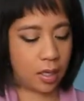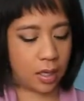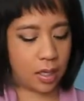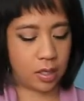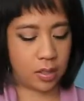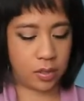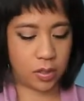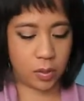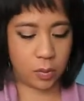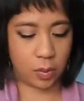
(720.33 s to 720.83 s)

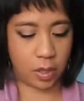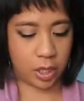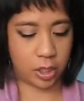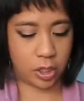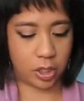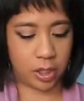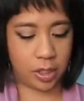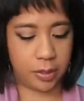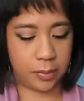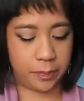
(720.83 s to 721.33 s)
I'll just
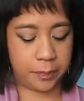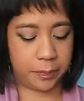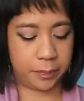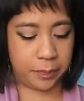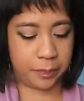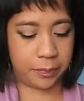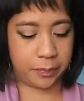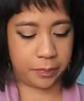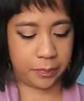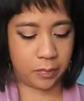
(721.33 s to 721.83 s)
swatch it.
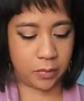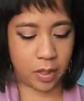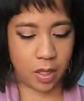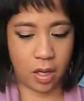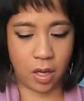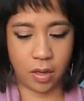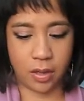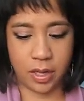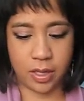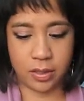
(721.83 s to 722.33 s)

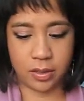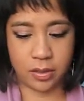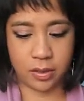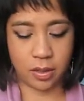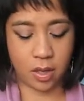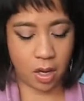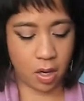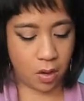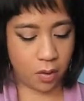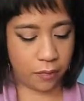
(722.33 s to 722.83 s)
Oh,
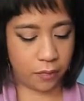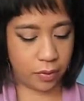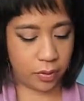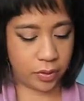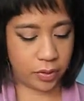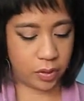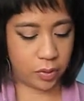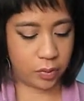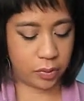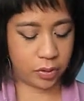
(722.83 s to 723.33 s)
it
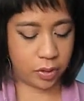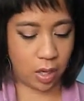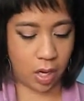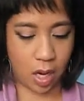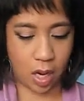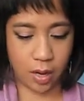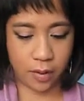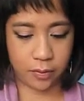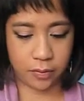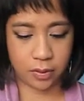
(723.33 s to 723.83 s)
feels so
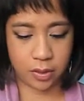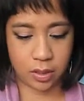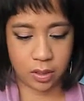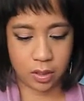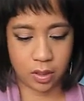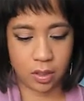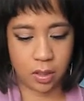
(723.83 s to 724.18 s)
soft.